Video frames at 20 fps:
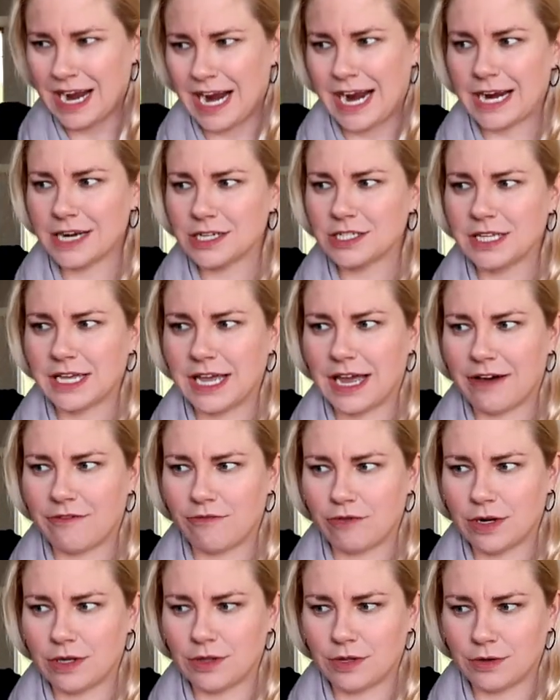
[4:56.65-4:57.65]
I actually
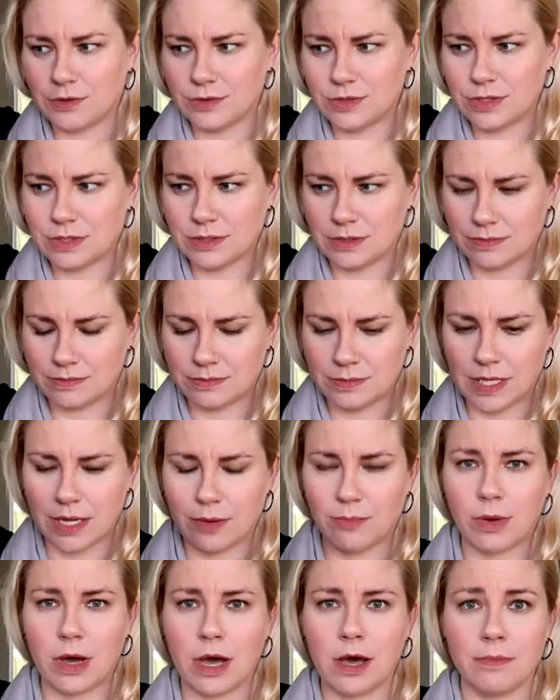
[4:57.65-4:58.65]
have one of those
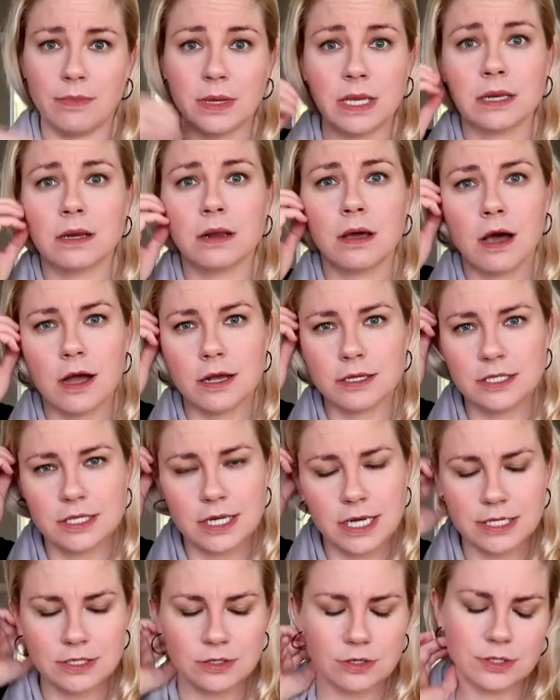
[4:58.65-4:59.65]
like pop-in
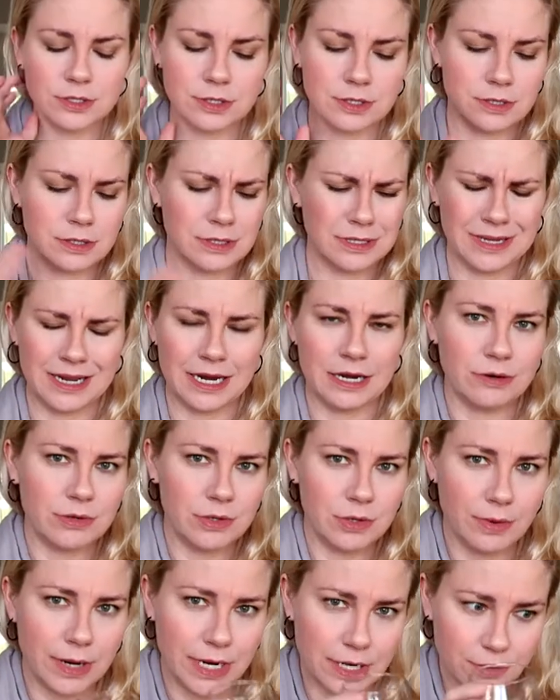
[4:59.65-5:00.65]
oxidizers. I don't
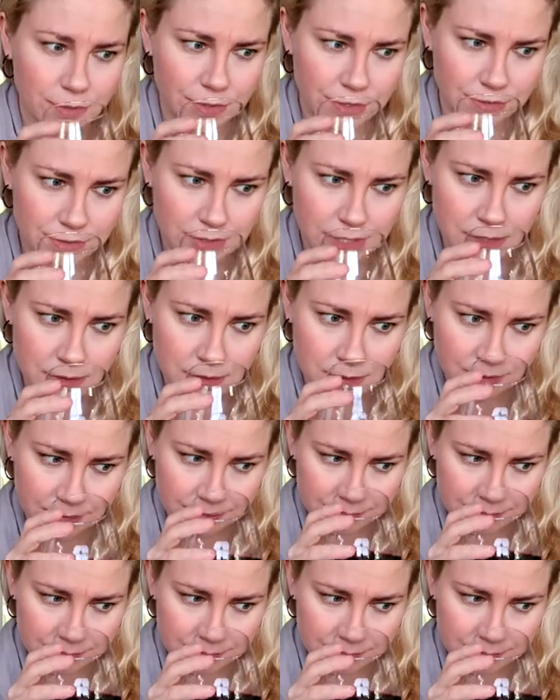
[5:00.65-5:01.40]
know why I don't use it.